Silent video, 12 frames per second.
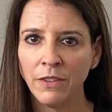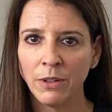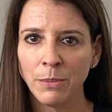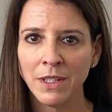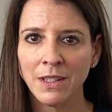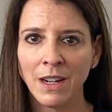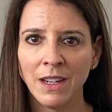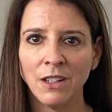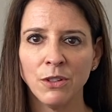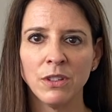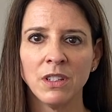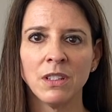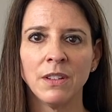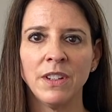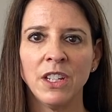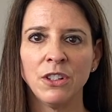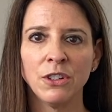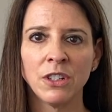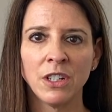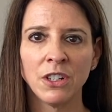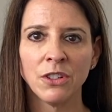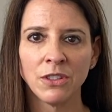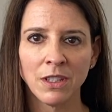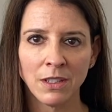from the diagnosis of
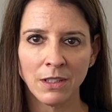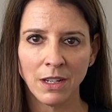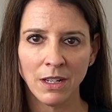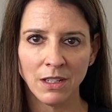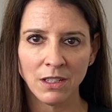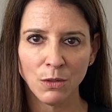interstitial cystitis,